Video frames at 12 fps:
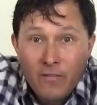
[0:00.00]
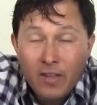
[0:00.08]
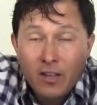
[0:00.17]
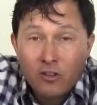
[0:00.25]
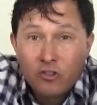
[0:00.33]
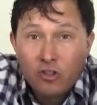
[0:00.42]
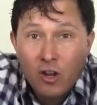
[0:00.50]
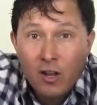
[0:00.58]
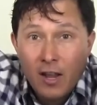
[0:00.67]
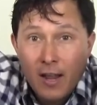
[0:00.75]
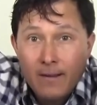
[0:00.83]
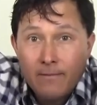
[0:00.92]

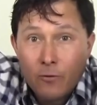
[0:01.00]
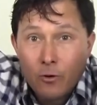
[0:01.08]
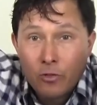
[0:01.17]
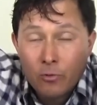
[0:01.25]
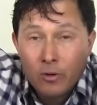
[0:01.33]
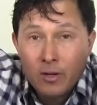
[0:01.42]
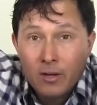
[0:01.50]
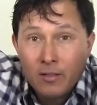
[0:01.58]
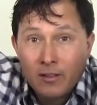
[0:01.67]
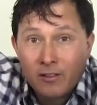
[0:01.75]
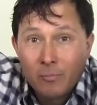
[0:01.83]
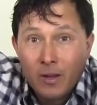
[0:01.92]

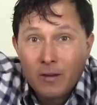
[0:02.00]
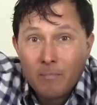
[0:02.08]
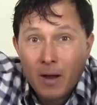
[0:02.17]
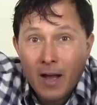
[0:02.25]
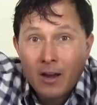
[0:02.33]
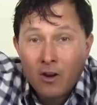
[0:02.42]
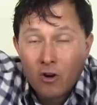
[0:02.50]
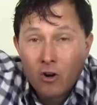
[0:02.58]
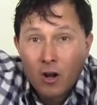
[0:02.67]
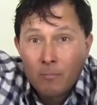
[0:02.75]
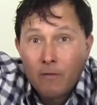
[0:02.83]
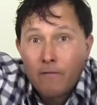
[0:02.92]
VSJ843 that's made by
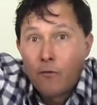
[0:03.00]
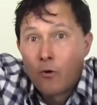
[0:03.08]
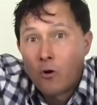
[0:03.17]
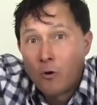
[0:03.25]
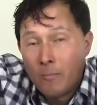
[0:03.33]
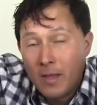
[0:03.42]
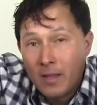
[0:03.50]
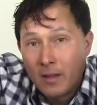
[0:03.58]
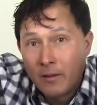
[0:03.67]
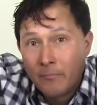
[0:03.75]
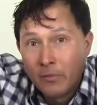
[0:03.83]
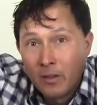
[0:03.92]
Hurom for
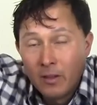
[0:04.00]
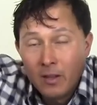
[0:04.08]
Omega